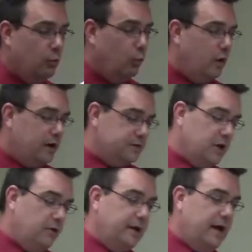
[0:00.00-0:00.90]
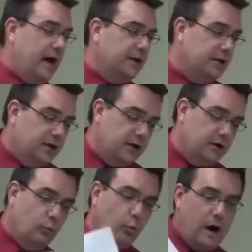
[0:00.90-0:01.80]
what is going on
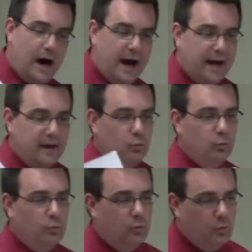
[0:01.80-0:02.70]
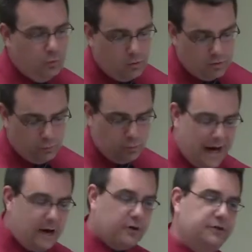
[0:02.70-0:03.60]
here? Why?
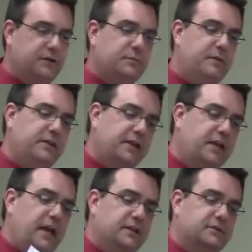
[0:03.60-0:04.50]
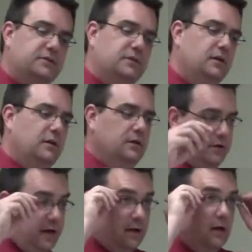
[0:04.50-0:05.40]
how could this be the case?
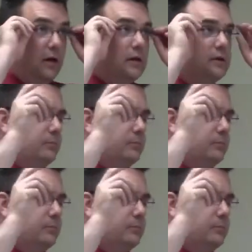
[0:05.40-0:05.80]
Okay? Because,